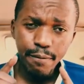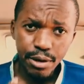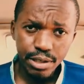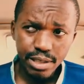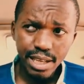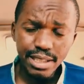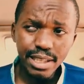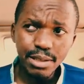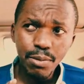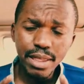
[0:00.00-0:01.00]
first,
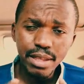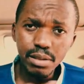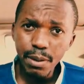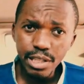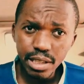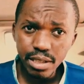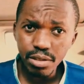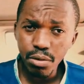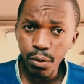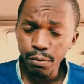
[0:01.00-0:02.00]
such that when this patient
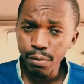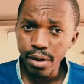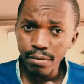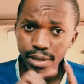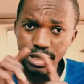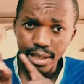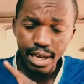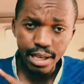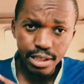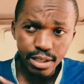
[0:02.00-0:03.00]
is gone for
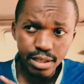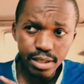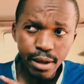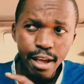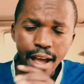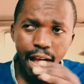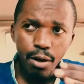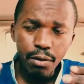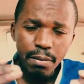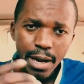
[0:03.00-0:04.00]
investigations,
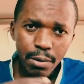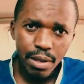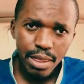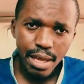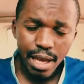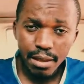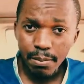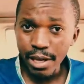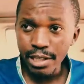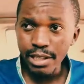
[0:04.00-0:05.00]
I'll remain with the
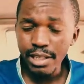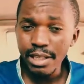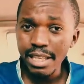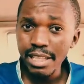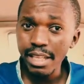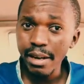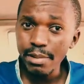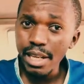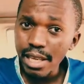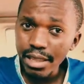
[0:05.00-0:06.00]
other patient, such that
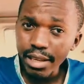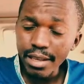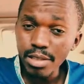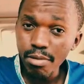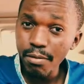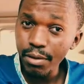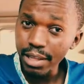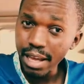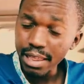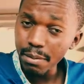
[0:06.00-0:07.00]
I'm taking the history
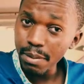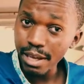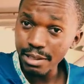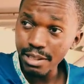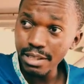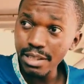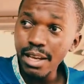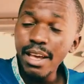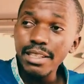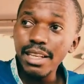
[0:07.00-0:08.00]
for the other patient,
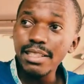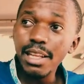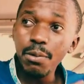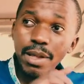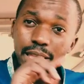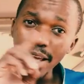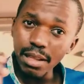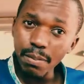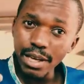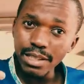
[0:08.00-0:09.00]
such that when the
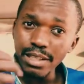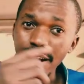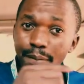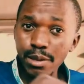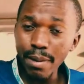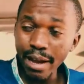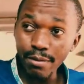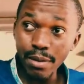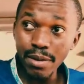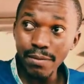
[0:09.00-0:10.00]
other patient comes
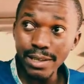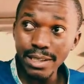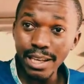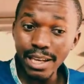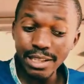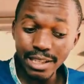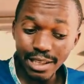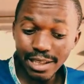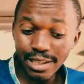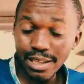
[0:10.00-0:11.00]
back from
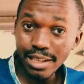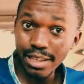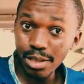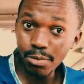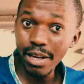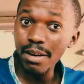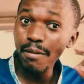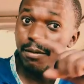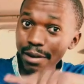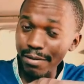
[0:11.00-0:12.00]
investigations, I send this one
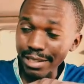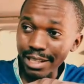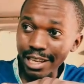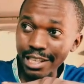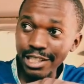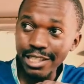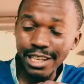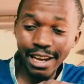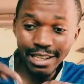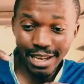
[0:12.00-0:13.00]
for
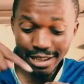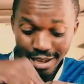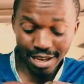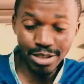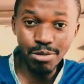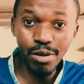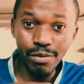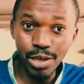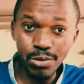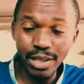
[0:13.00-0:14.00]
investigations, and I take the history
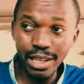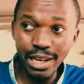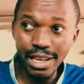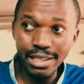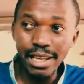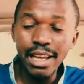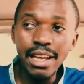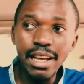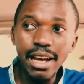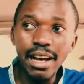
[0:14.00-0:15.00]
of this one that
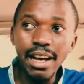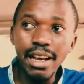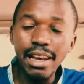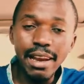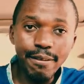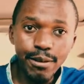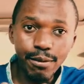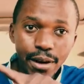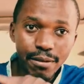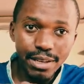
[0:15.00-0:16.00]
has left
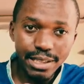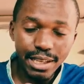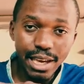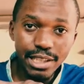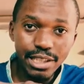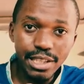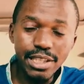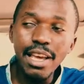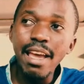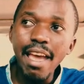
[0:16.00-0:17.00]
for
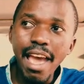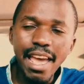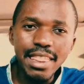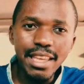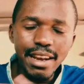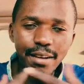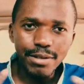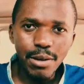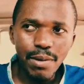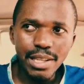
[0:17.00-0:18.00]
investigations. And then
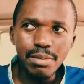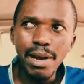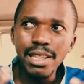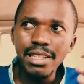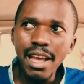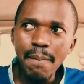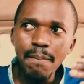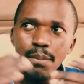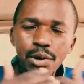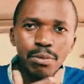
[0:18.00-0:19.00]
afterwards, by the
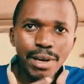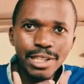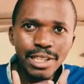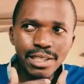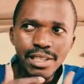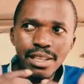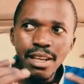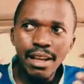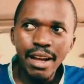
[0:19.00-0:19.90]
time both patients